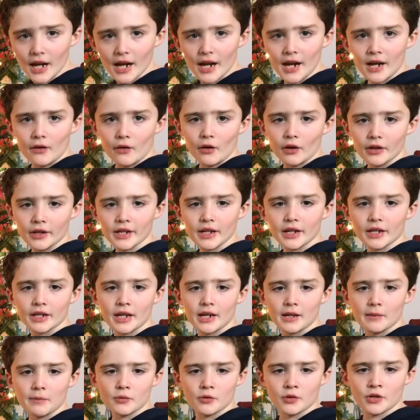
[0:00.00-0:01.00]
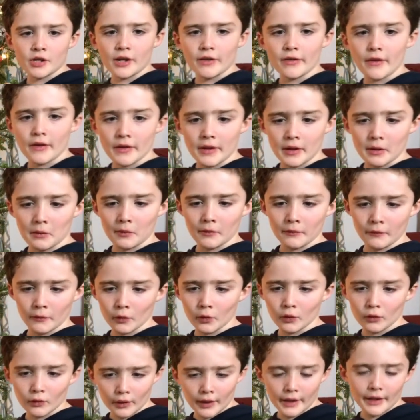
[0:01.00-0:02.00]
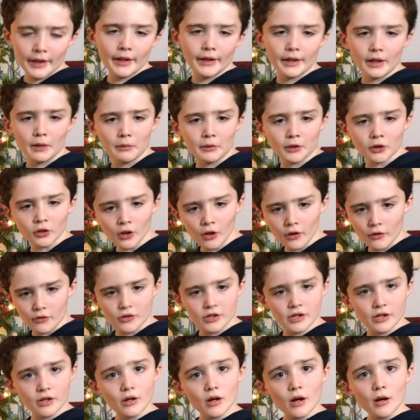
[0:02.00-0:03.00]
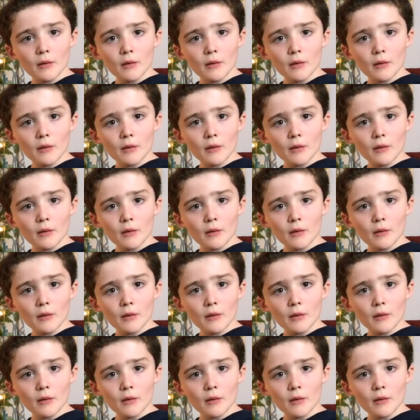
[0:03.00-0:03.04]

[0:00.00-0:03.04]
and all the innkeepers said that they were full and that they were closed.